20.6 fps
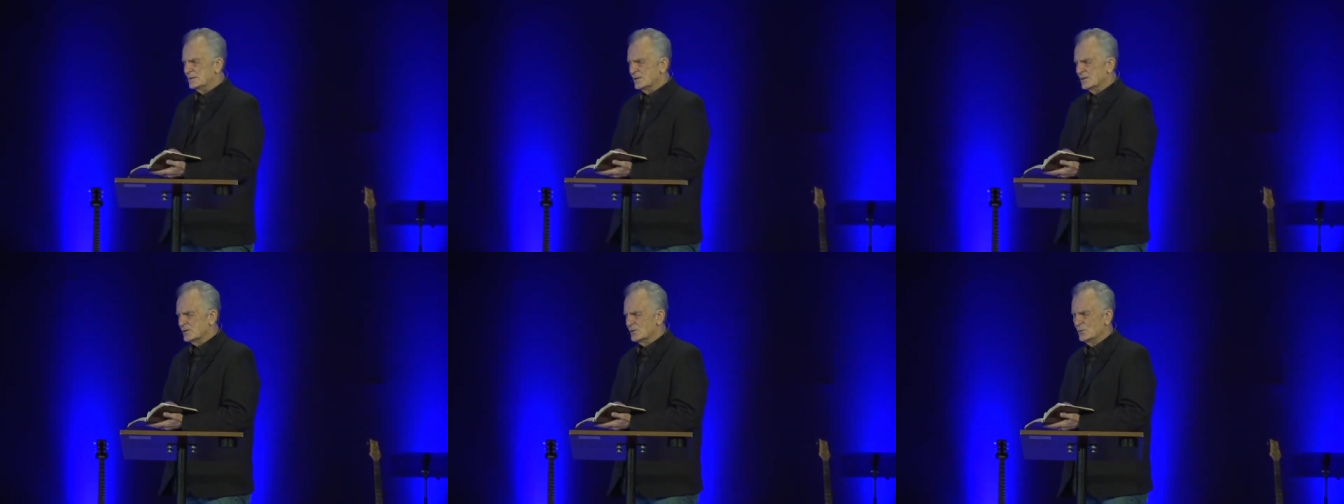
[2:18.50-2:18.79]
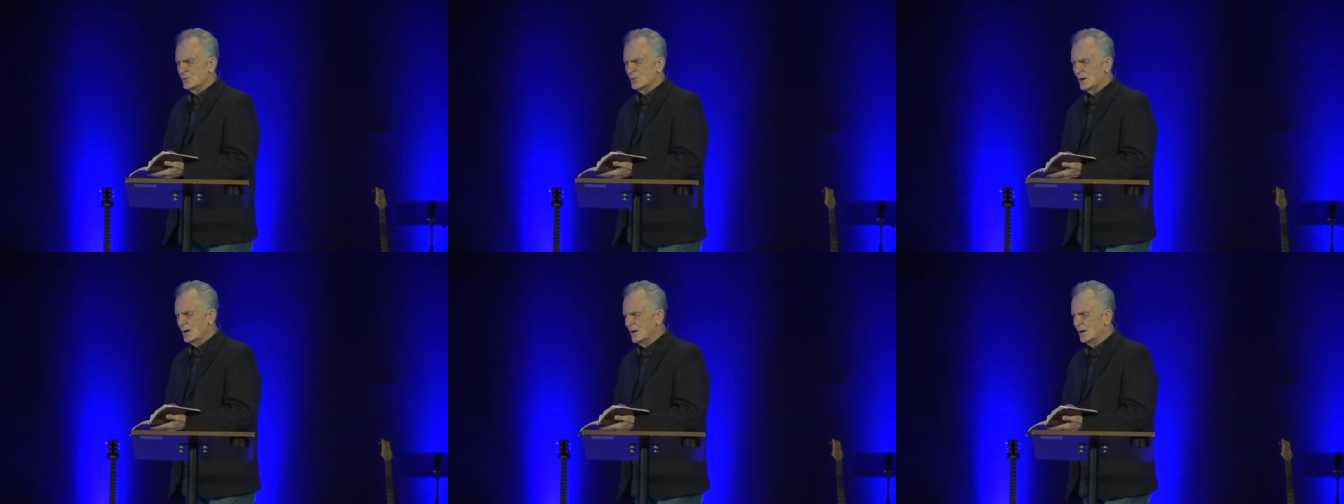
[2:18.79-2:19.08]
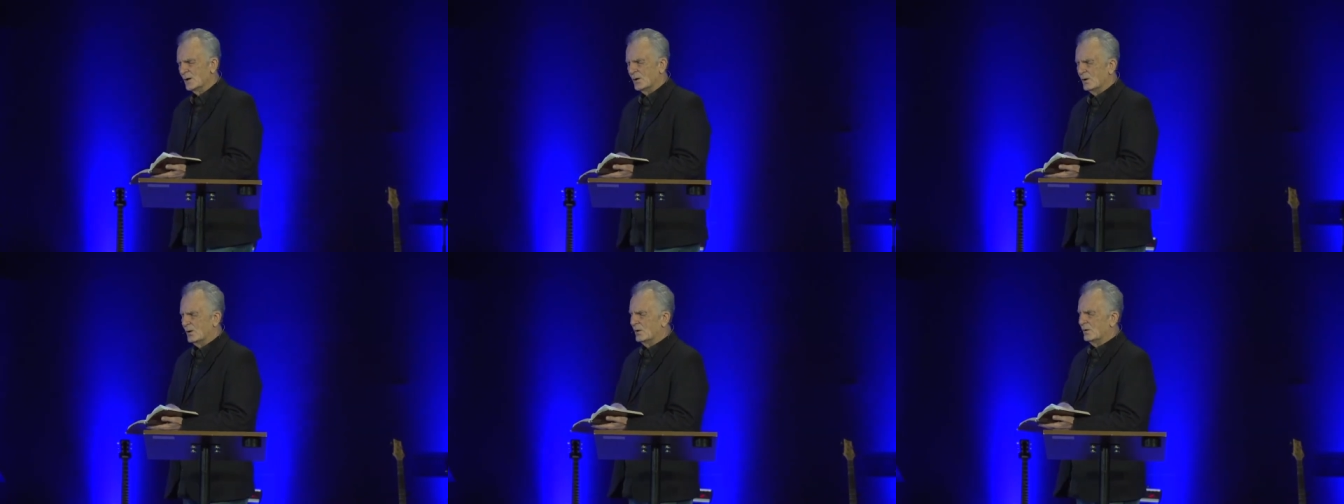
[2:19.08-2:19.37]
you
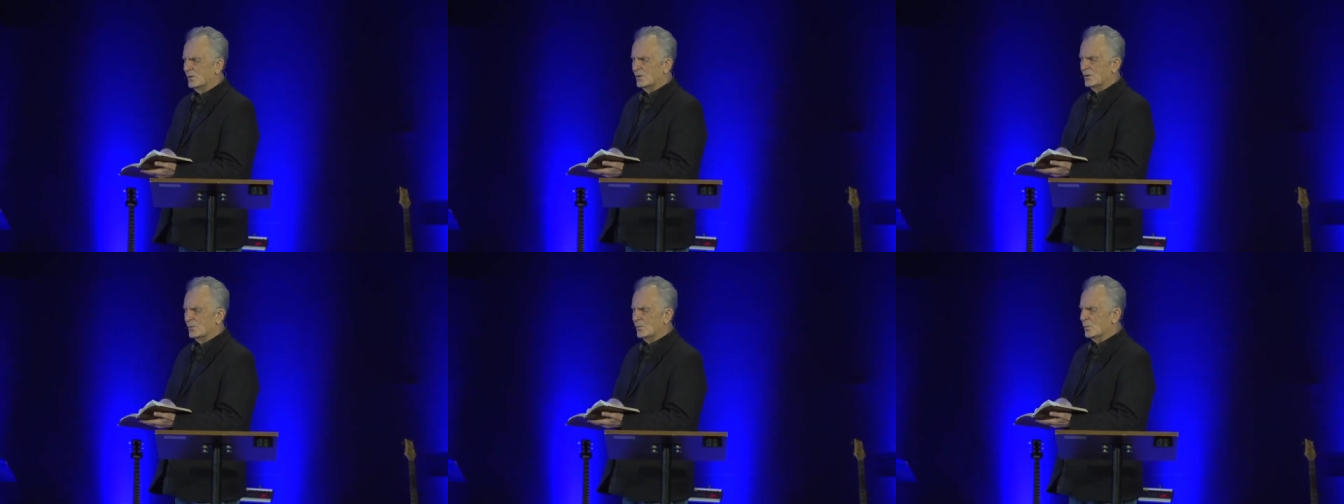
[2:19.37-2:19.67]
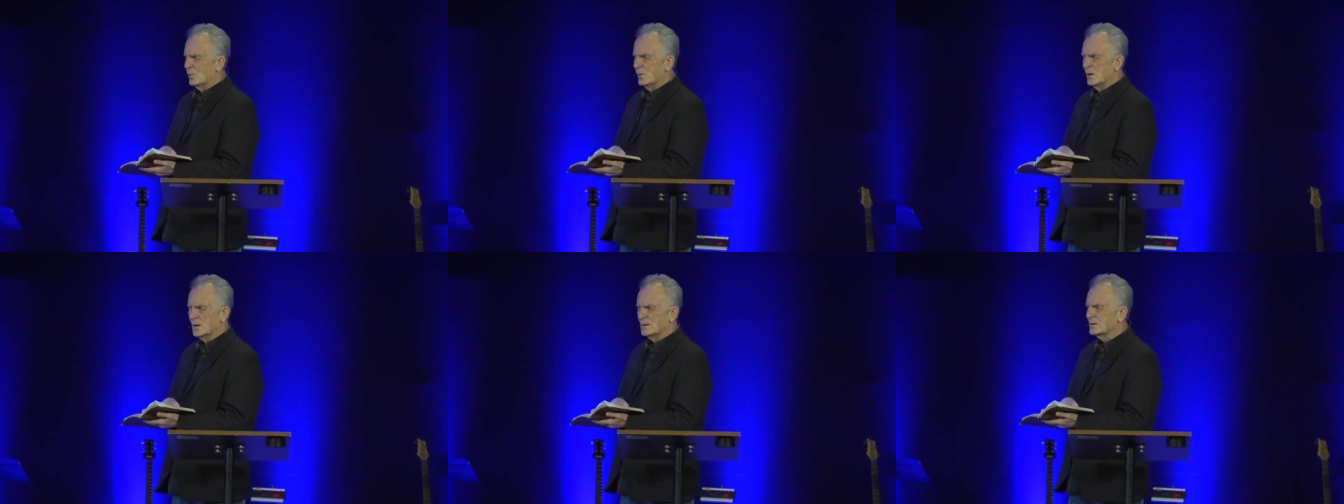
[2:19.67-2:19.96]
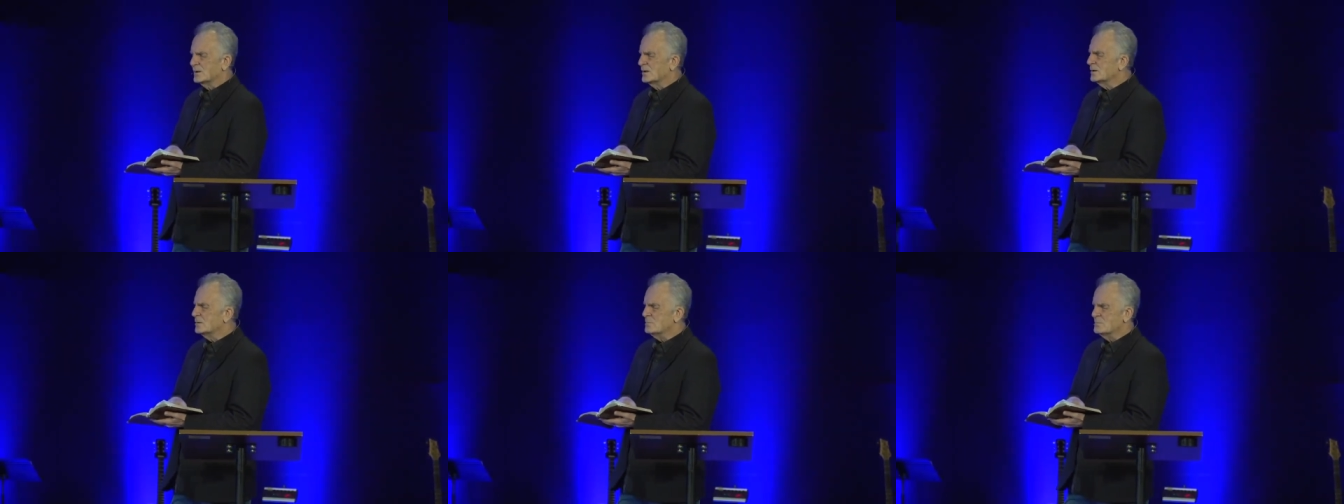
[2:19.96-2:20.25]
are
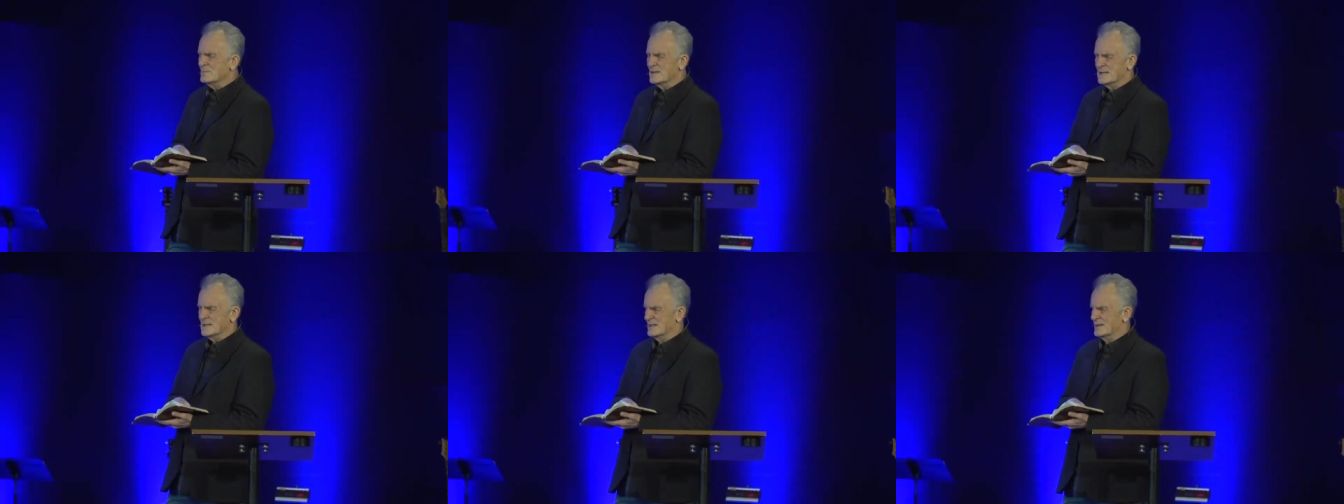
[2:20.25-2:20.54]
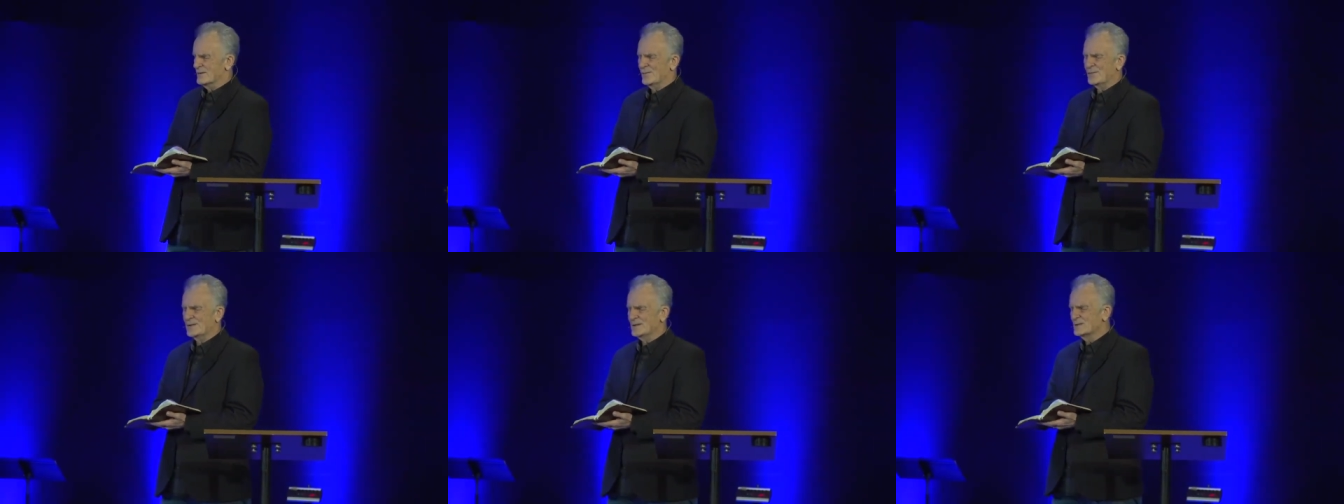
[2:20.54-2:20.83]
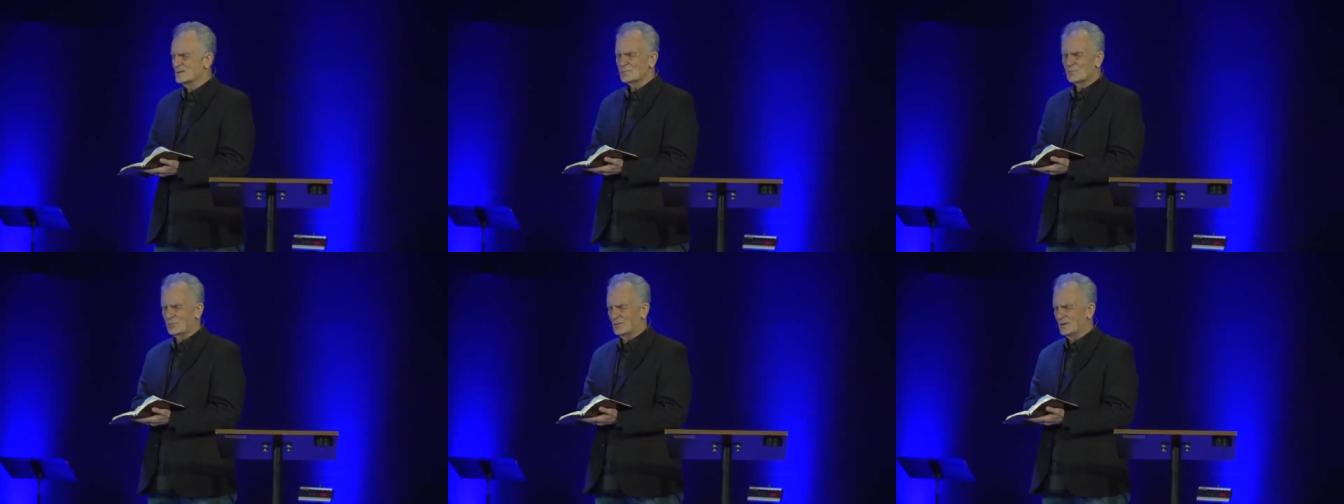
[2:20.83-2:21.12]
welcome in
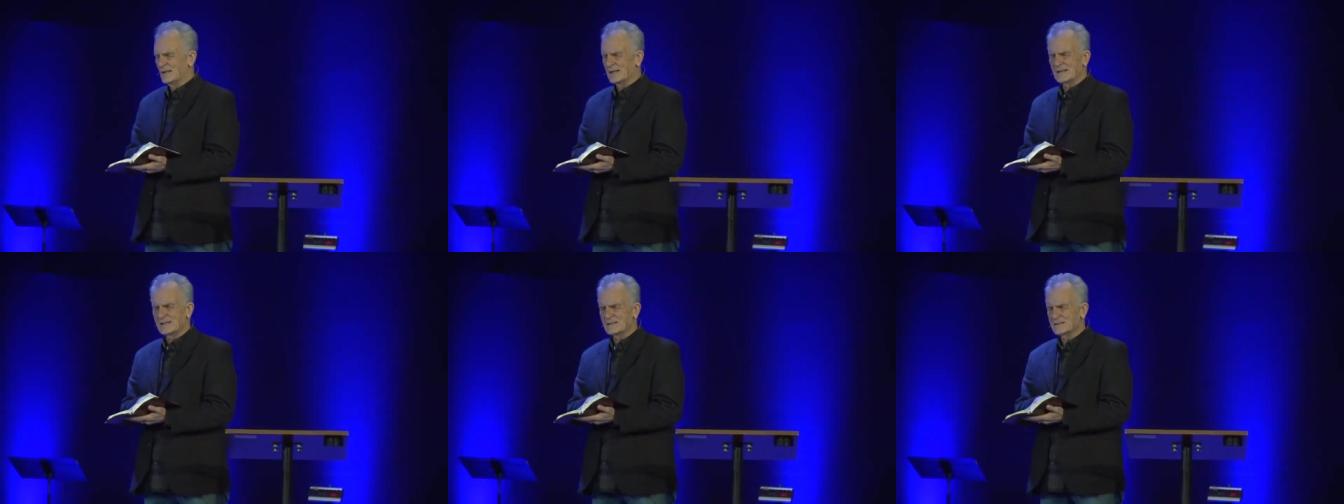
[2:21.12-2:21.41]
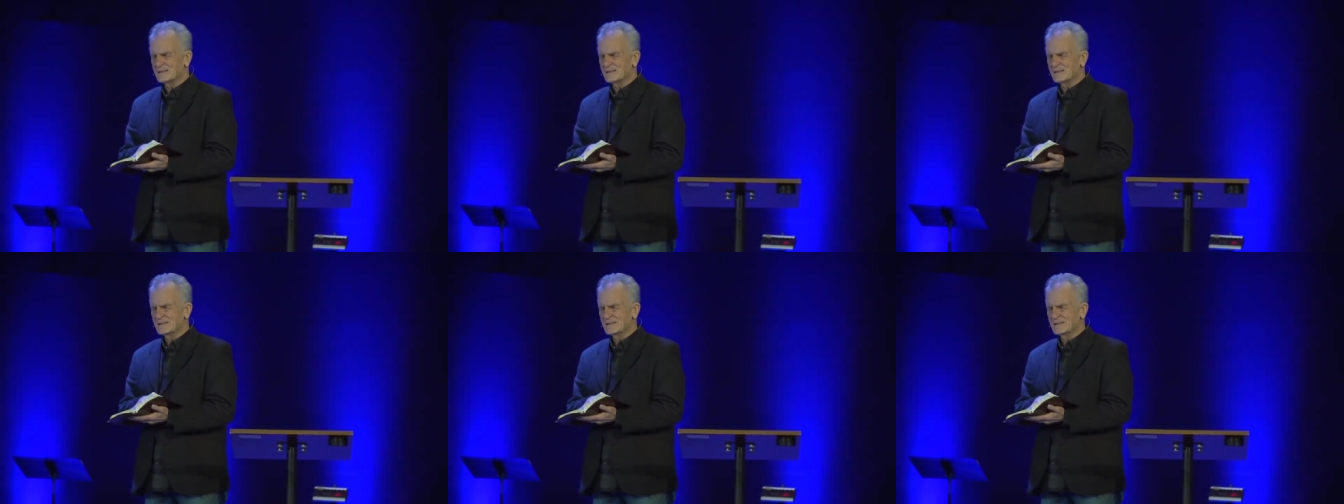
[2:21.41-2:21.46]
this place.